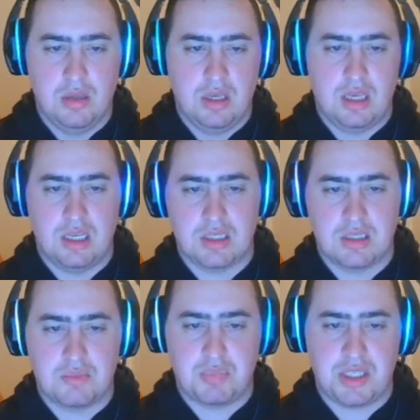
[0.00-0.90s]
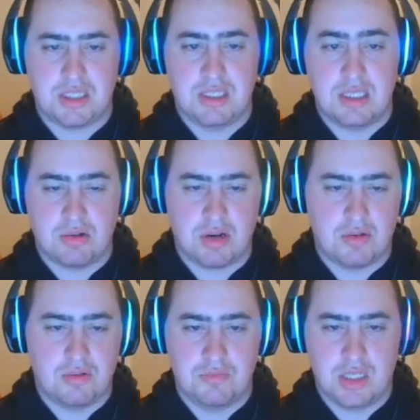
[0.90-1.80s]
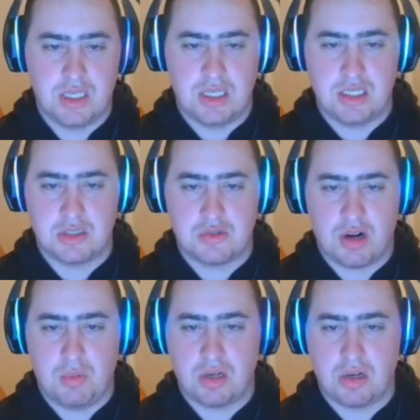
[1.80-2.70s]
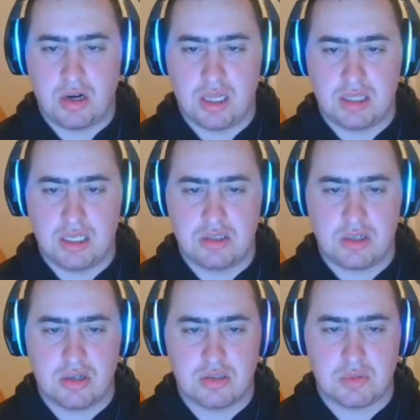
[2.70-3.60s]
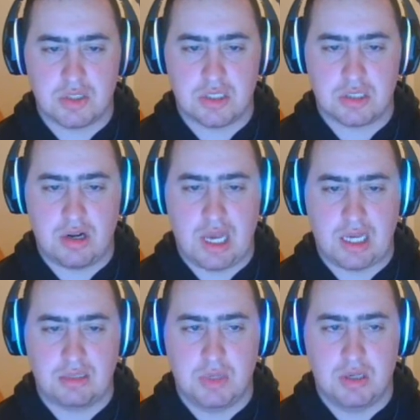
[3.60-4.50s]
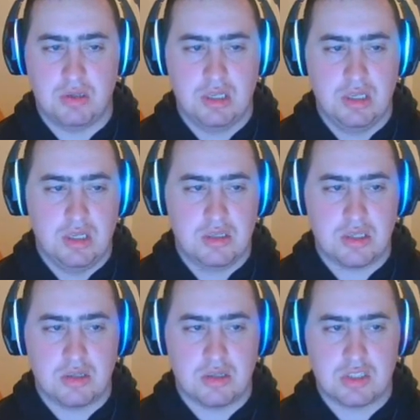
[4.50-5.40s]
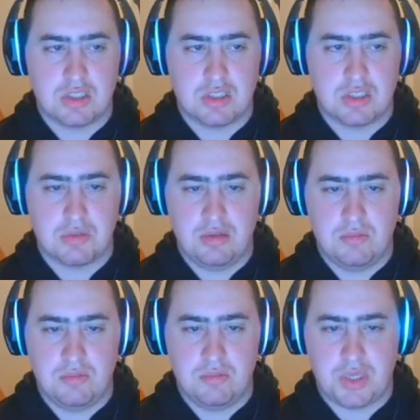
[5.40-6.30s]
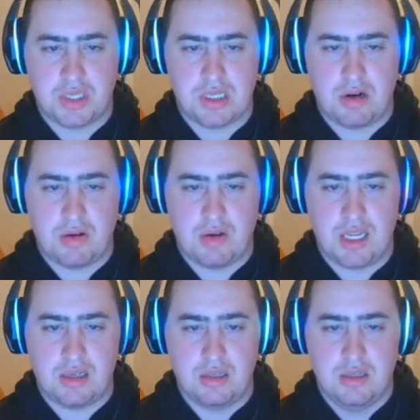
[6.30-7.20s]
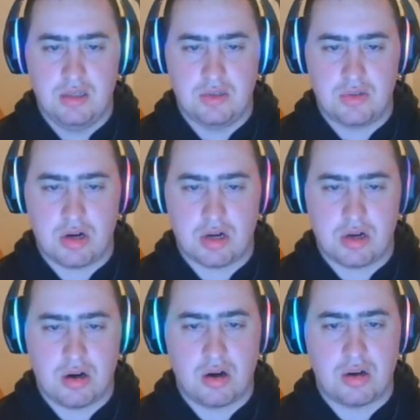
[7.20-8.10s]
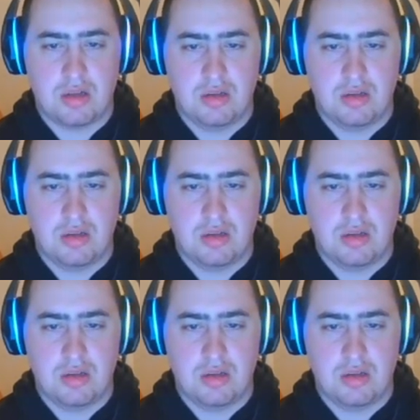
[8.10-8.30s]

His +0 is draw 1 card at the end of the turn, switch this card to active mode. So swing, +0 it, draw a card,